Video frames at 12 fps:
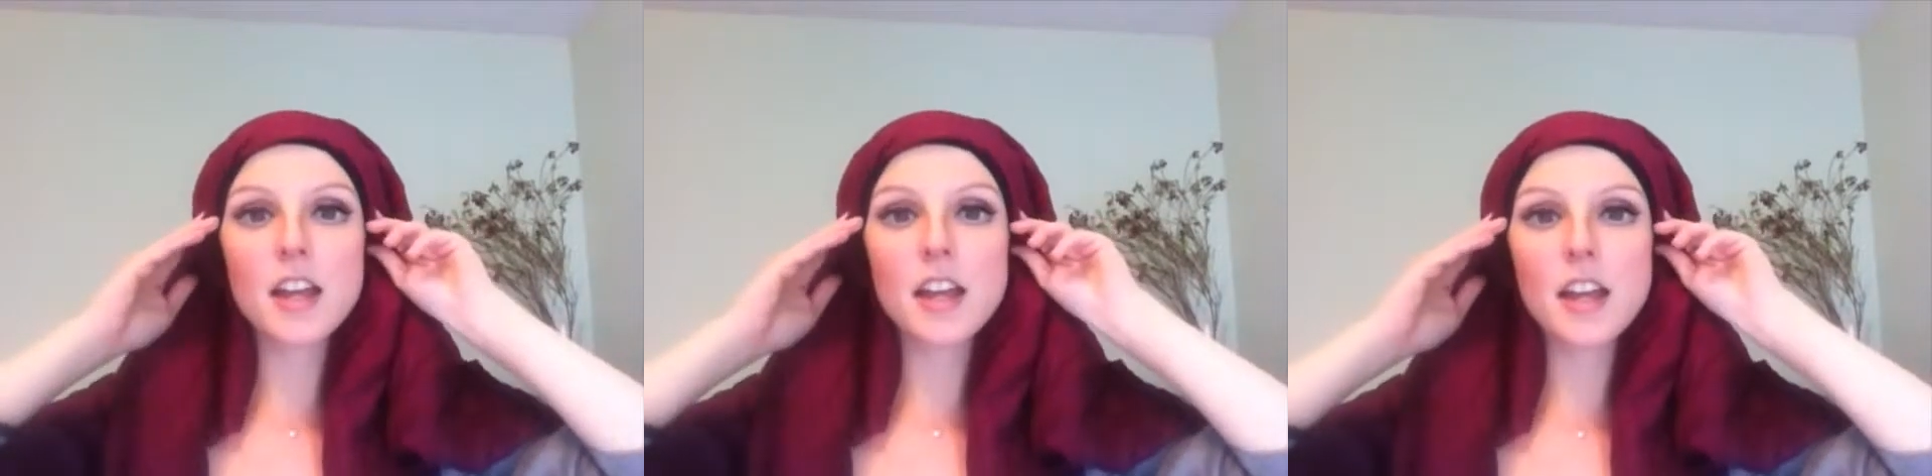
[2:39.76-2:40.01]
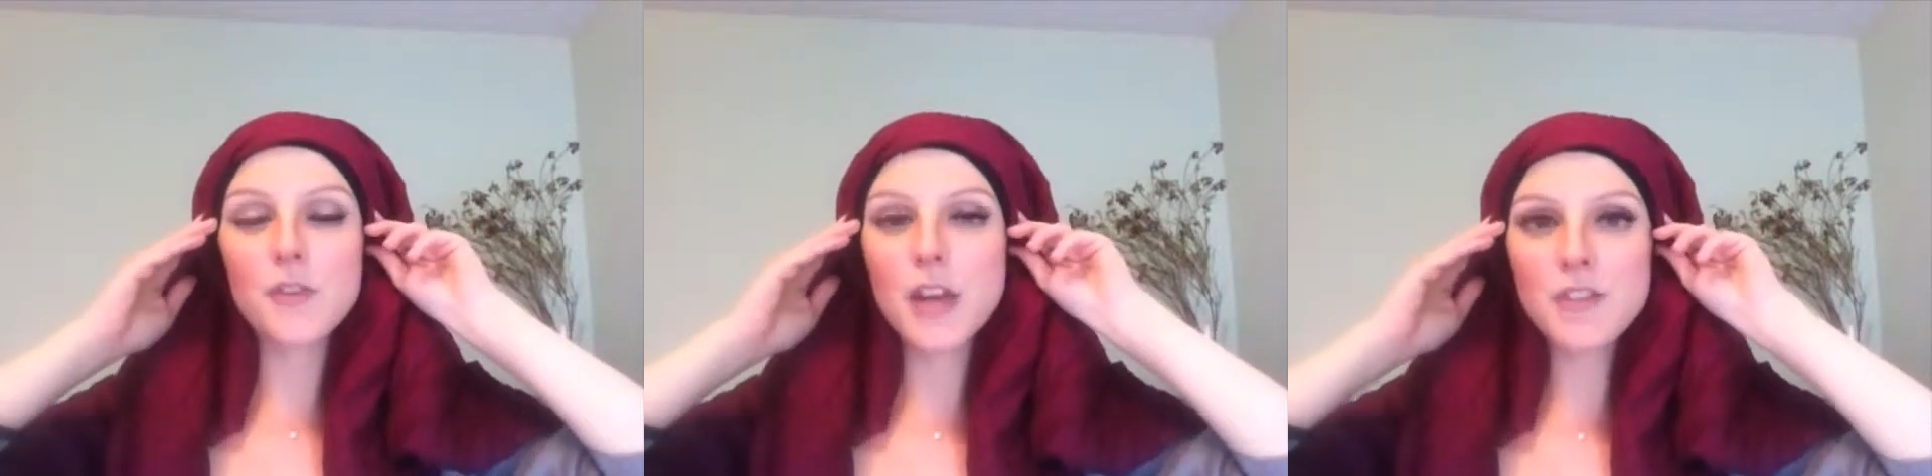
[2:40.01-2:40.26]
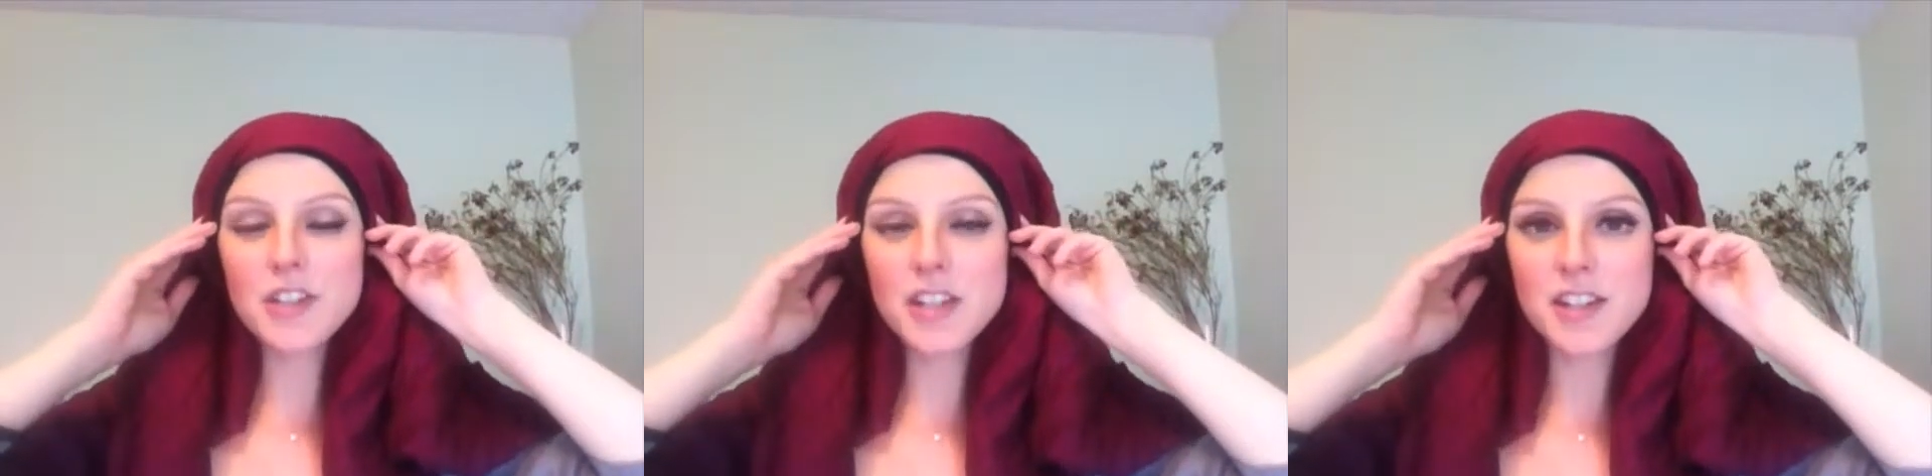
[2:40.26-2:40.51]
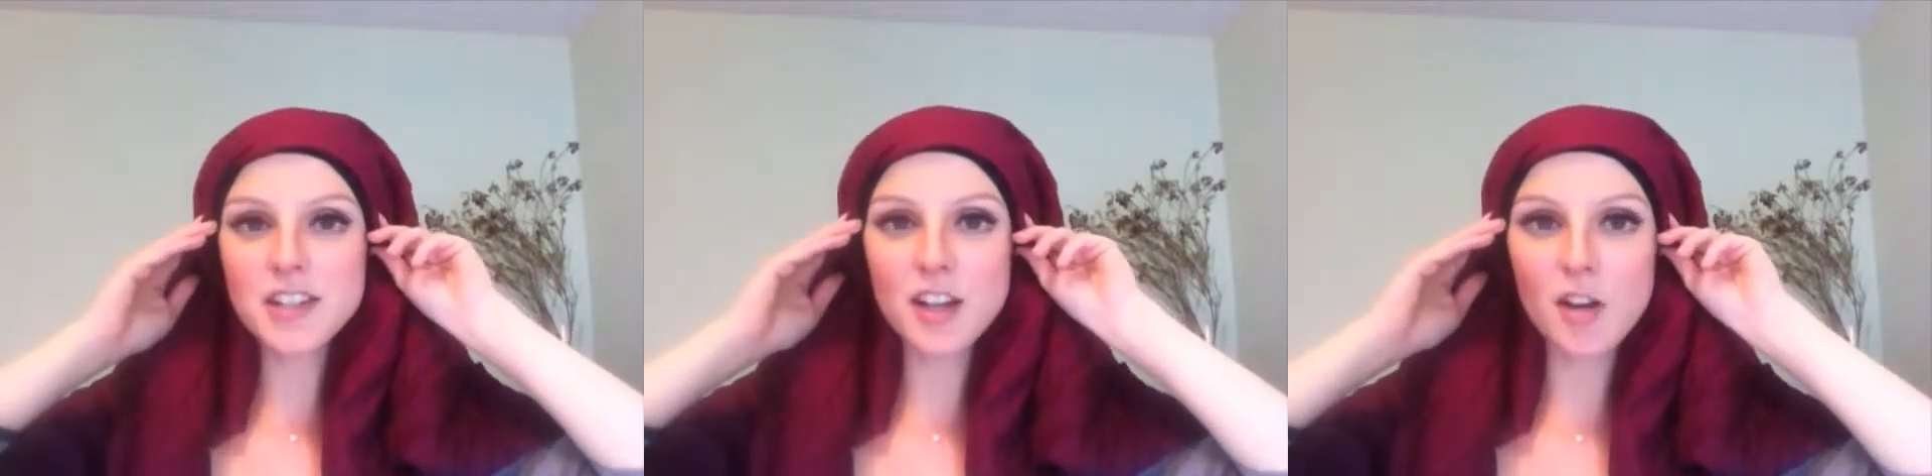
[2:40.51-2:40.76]
if you haven't
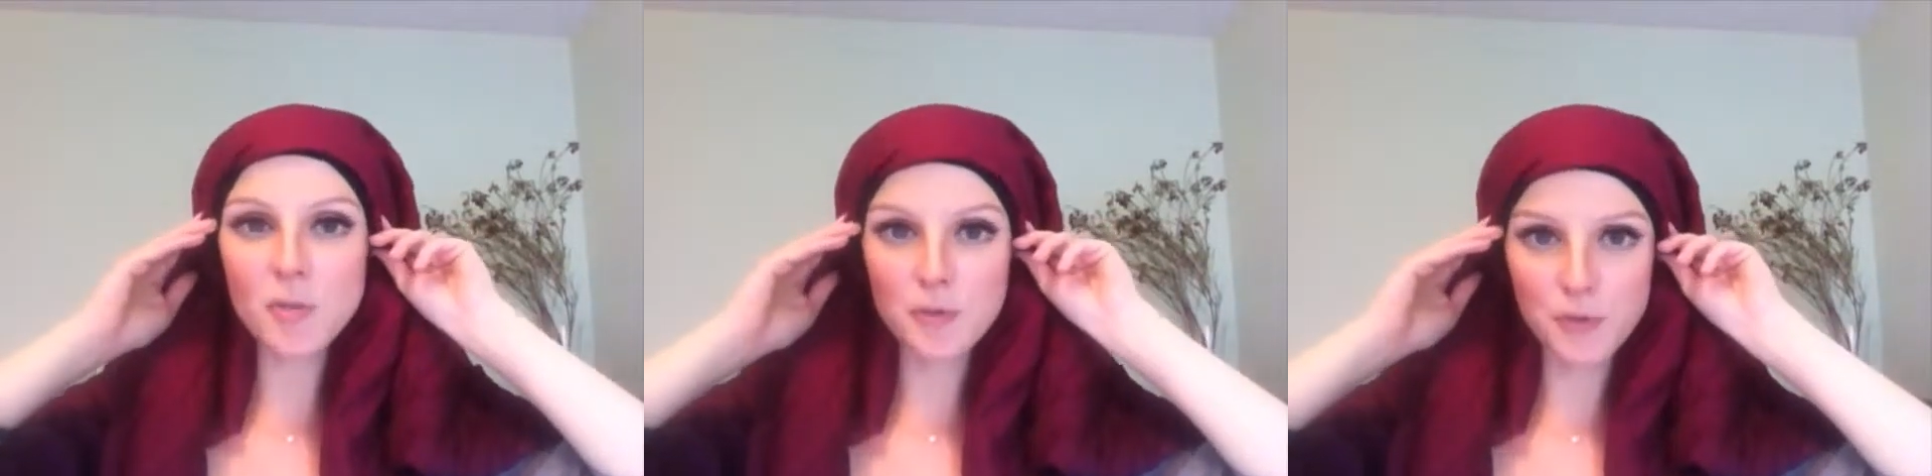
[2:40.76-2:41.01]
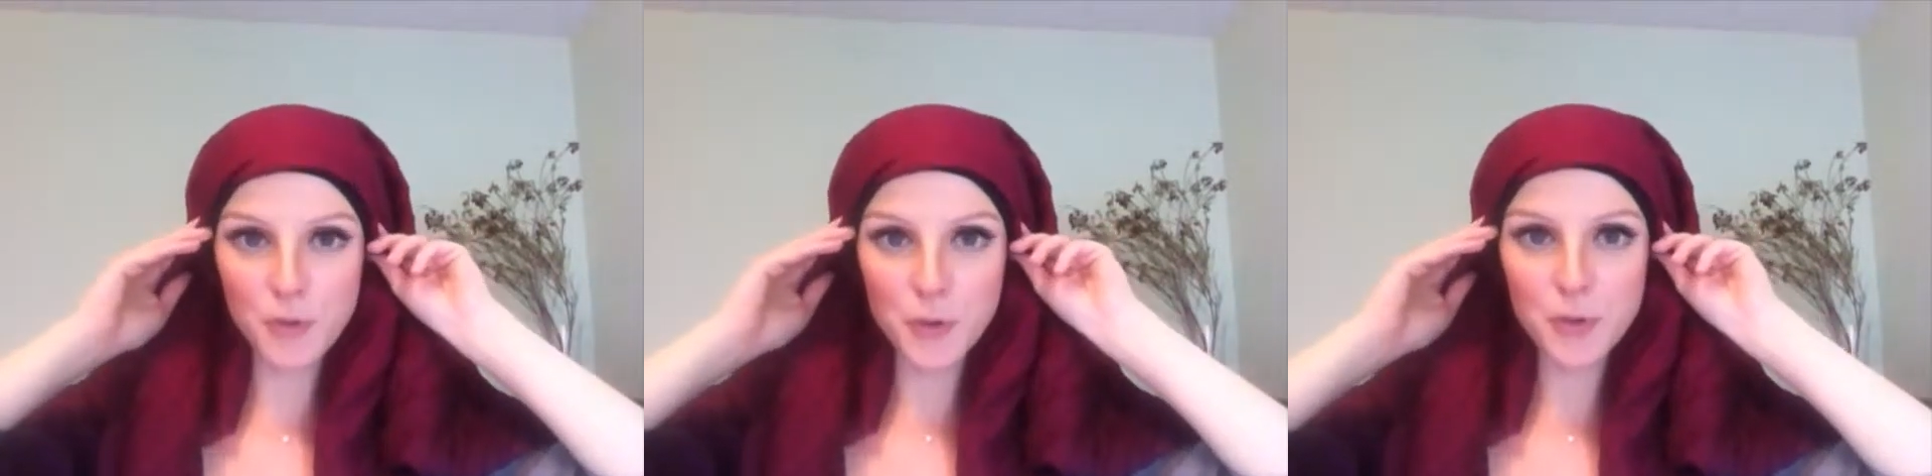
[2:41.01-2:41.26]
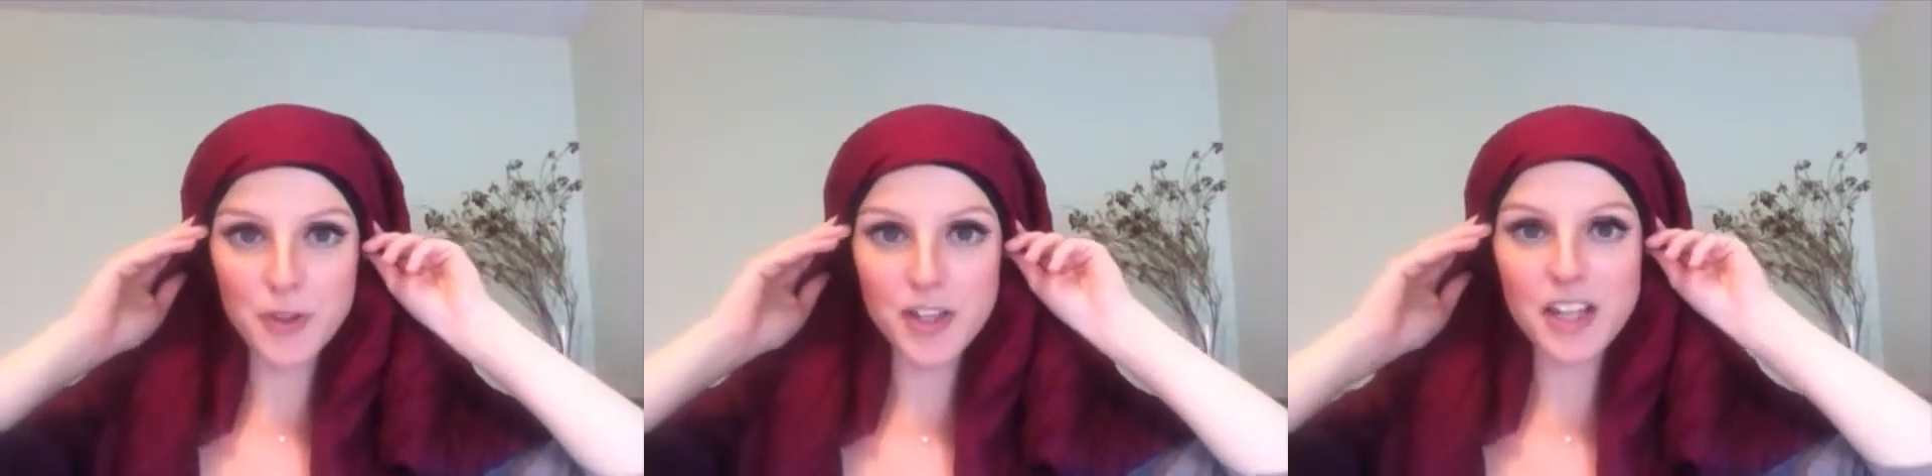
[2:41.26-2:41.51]
tied a scarf before,